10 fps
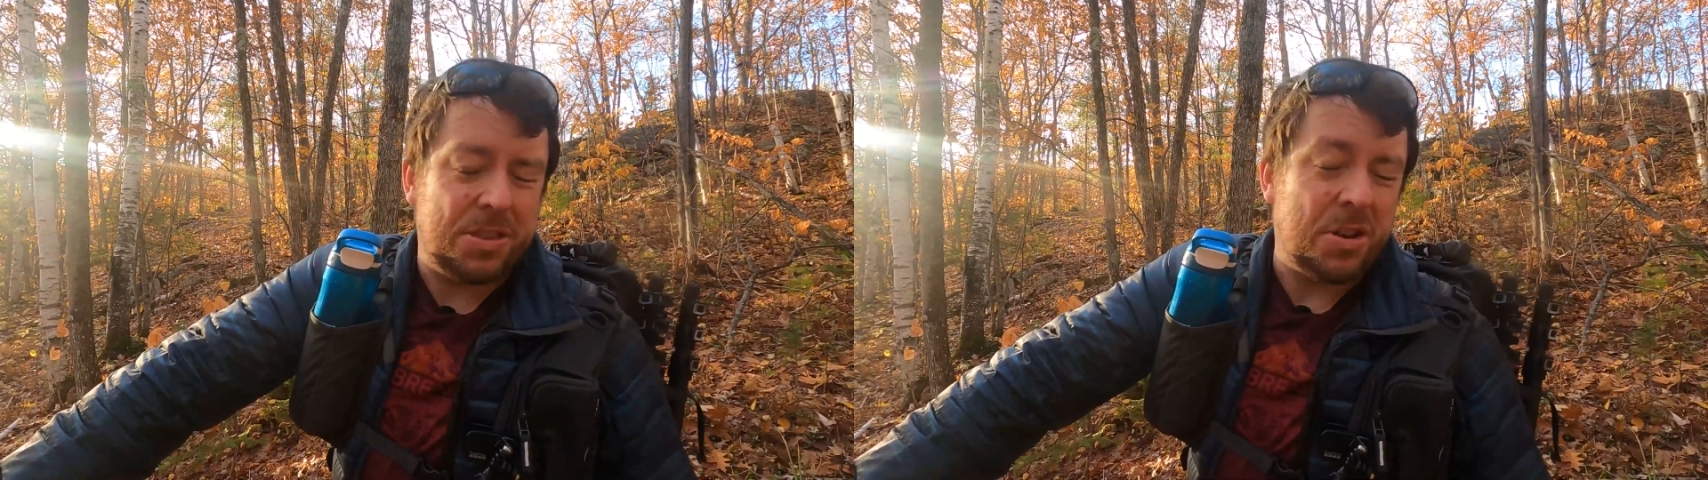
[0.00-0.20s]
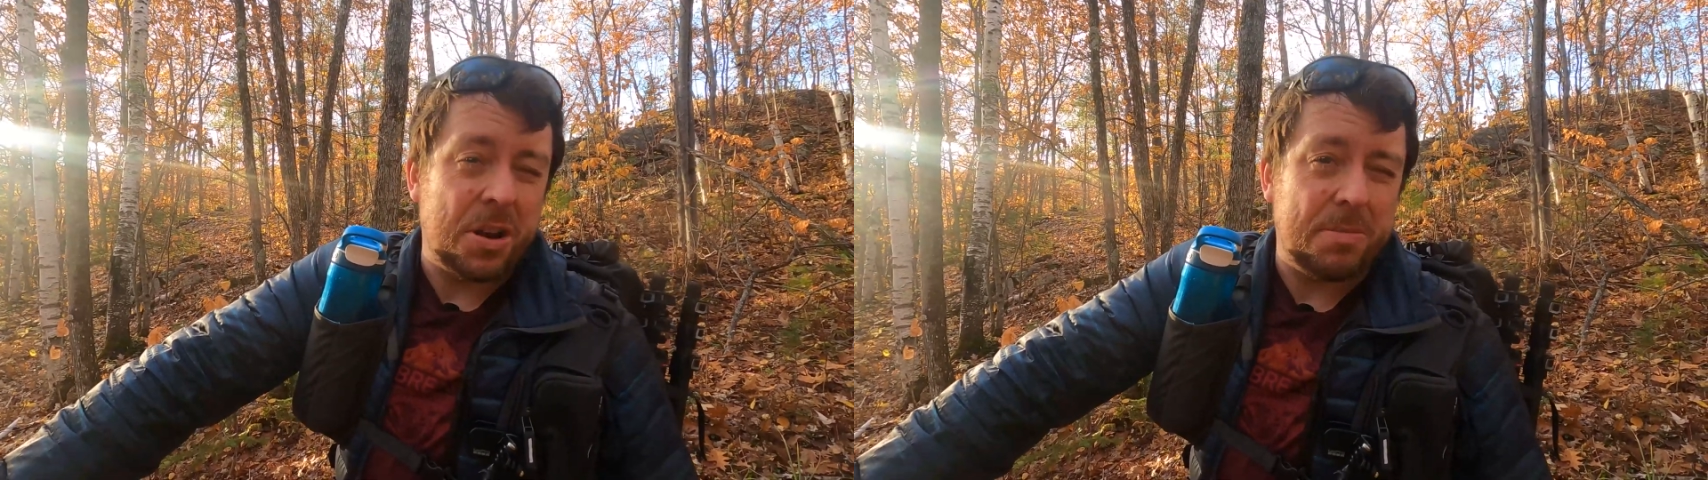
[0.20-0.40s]

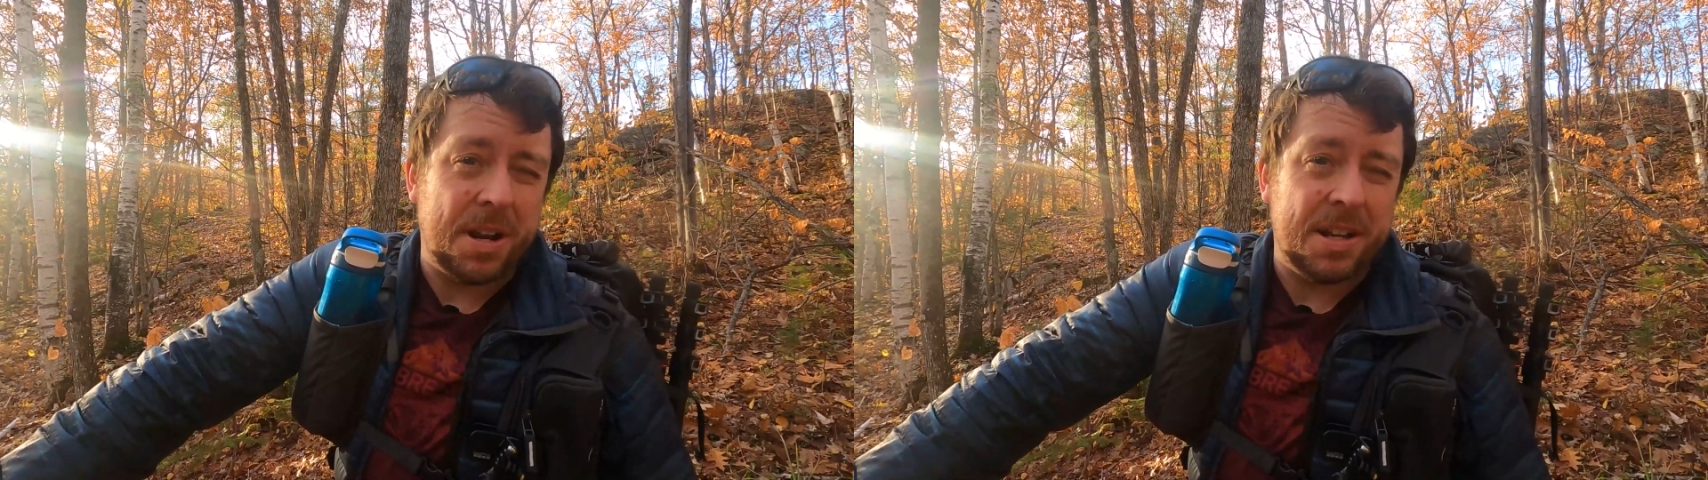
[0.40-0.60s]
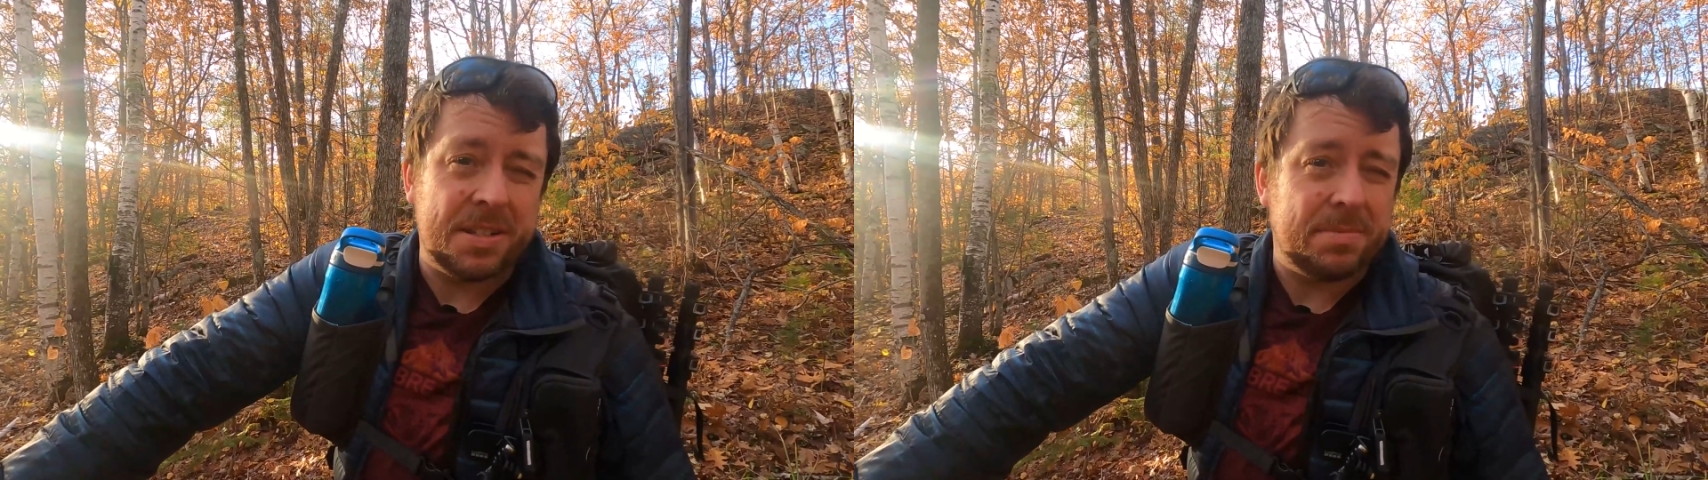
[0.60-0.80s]
30
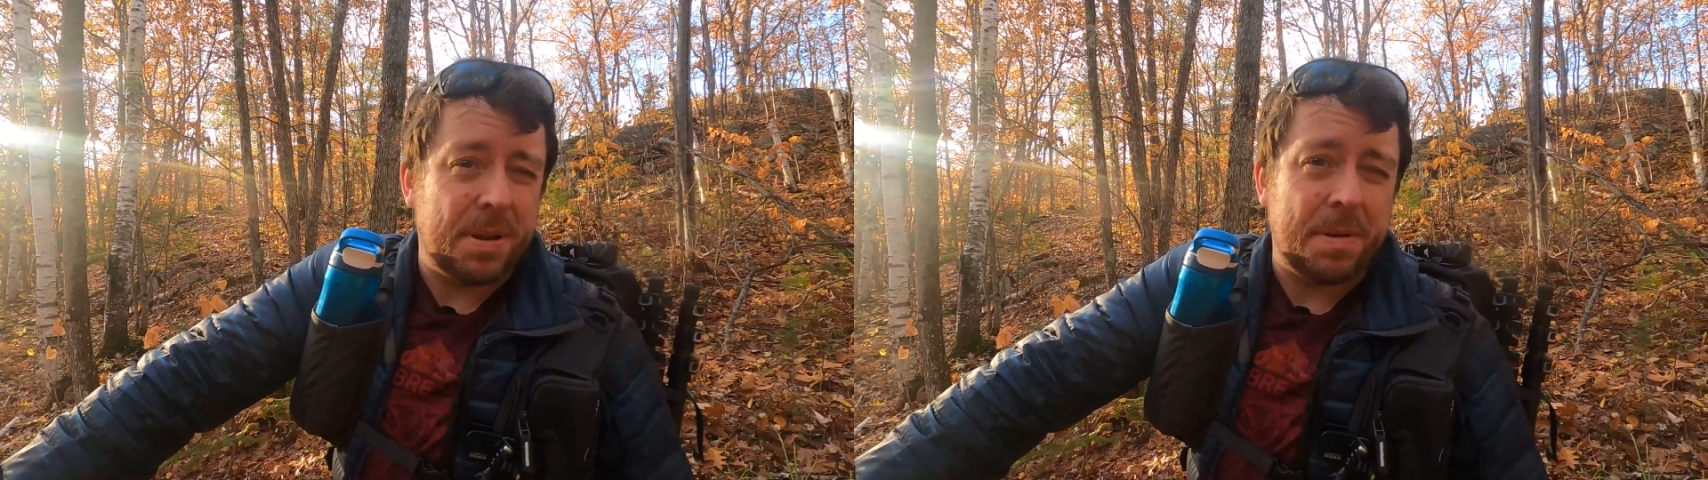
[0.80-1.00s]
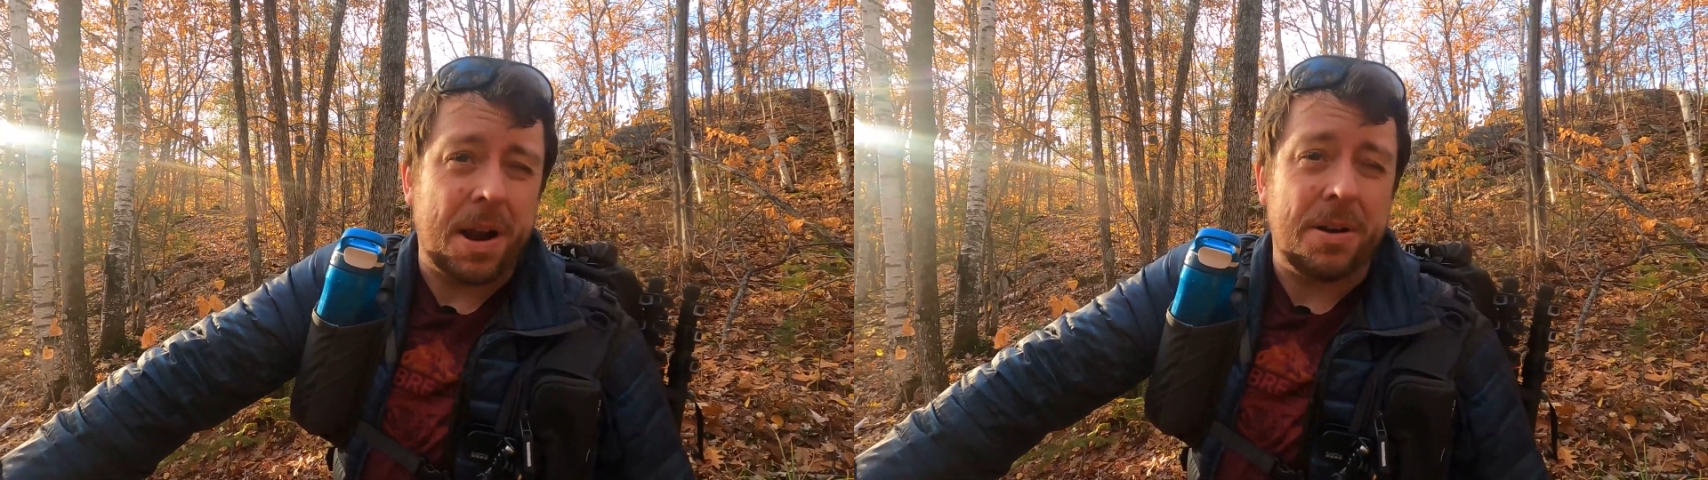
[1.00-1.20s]
minutes,
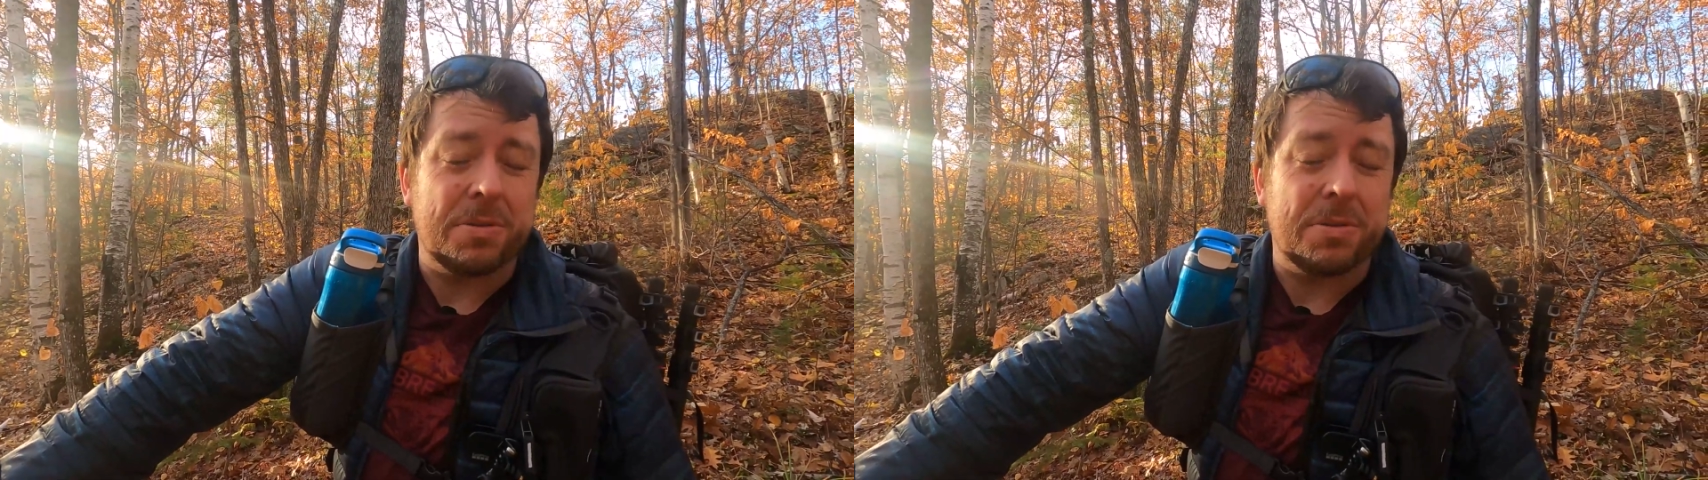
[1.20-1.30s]
maybe an hour,